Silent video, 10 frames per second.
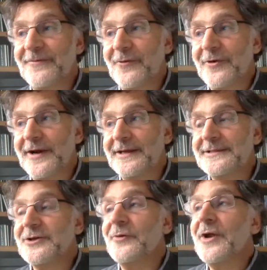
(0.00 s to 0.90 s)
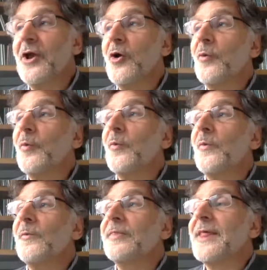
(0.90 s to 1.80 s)
for it. So
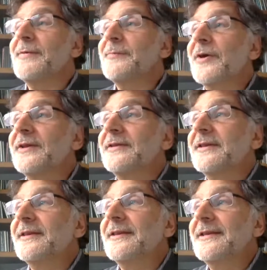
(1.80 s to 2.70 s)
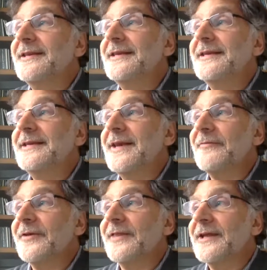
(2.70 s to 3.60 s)
let me put it
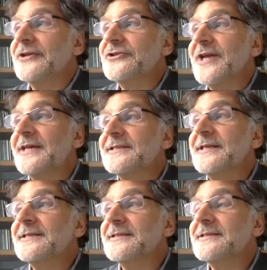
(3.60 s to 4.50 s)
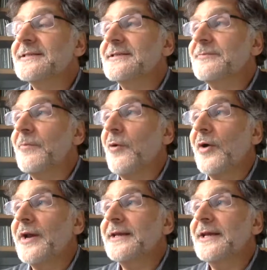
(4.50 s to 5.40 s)
differently. Jesse's
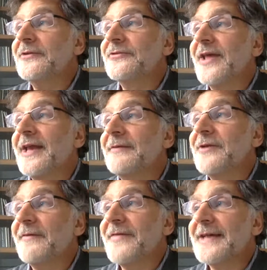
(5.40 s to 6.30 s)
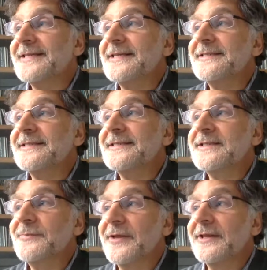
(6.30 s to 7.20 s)
point is that if you have excess
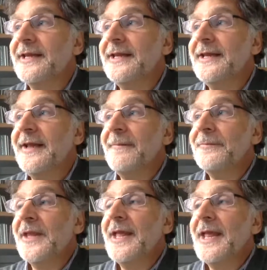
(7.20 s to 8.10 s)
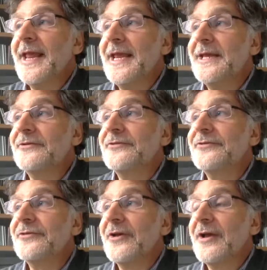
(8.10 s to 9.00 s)
stability,
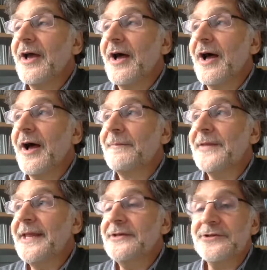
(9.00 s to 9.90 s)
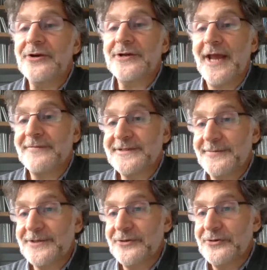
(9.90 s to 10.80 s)
it's um, easier to have a
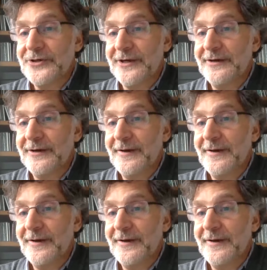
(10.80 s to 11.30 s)
substitution,